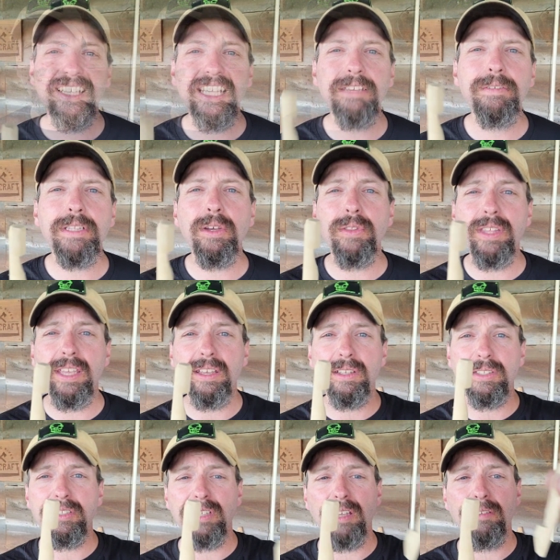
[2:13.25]
Even though the
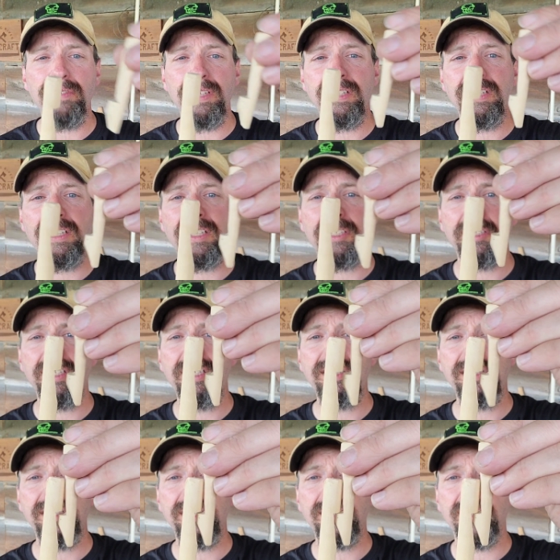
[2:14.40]
L7 is
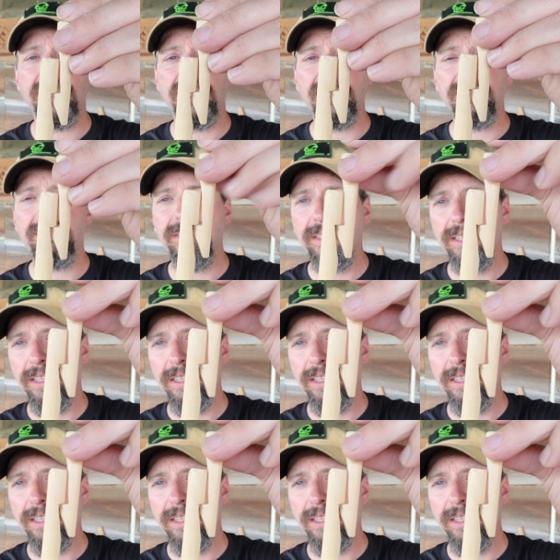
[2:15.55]
easy to carve,